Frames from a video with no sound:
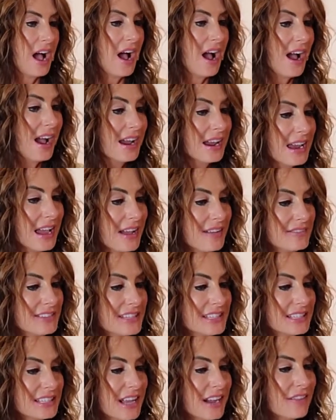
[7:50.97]
I have
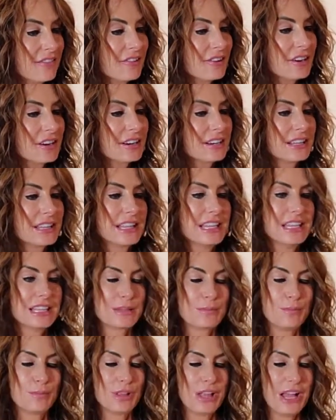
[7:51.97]
discovered this
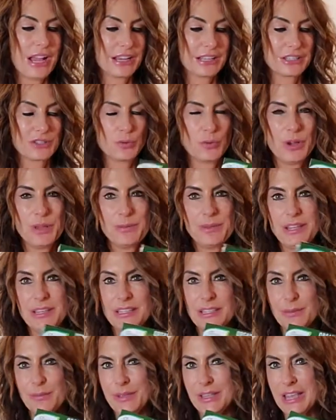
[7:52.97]
black
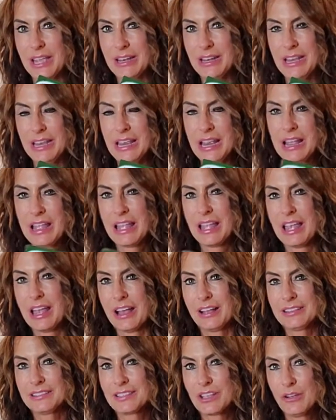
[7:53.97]
soybean spaghetti,
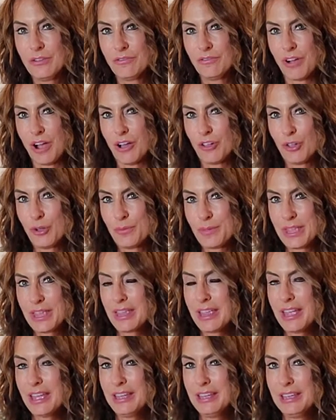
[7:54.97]
so follow
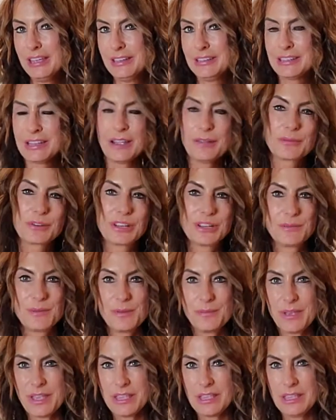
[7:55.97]
me, and I'm going to
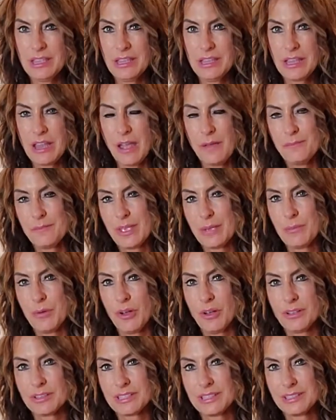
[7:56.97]
be making
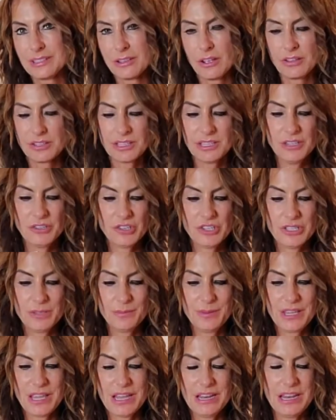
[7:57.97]
meatballs and sausage and
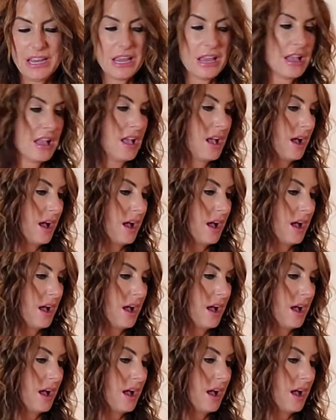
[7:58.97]
spaghetti.